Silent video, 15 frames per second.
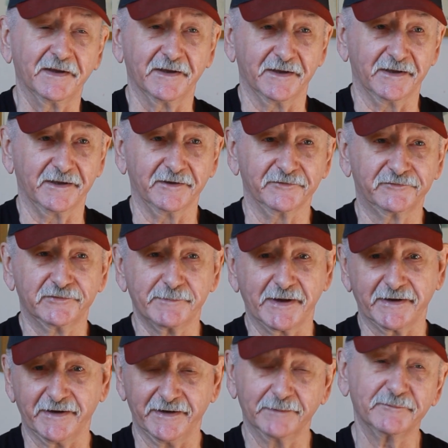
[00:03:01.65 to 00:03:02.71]

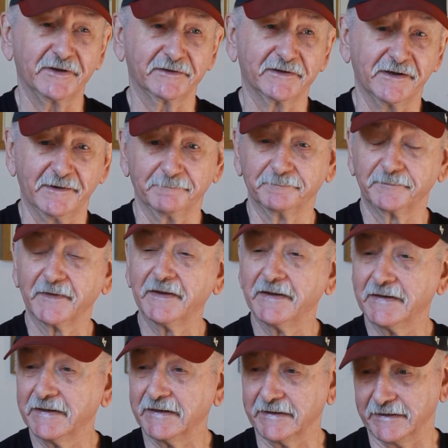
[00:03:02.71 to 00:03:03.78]
stubeckam.com.
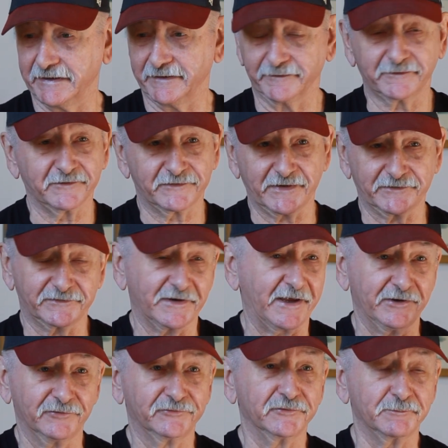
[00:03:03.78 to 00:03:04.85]
Because
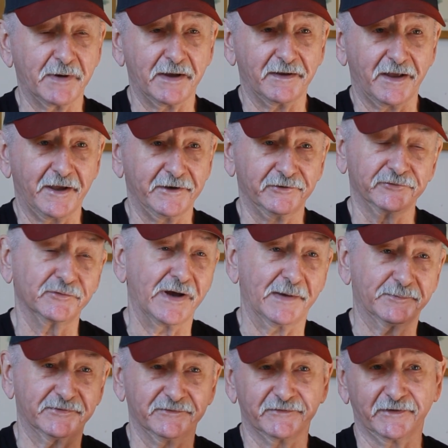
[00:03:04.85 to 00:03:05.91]
I don't do
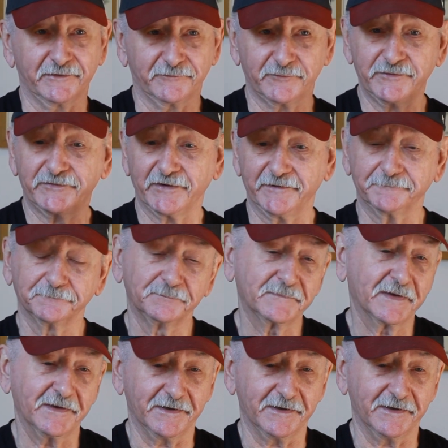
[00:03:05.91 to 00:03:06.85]
options on the free site.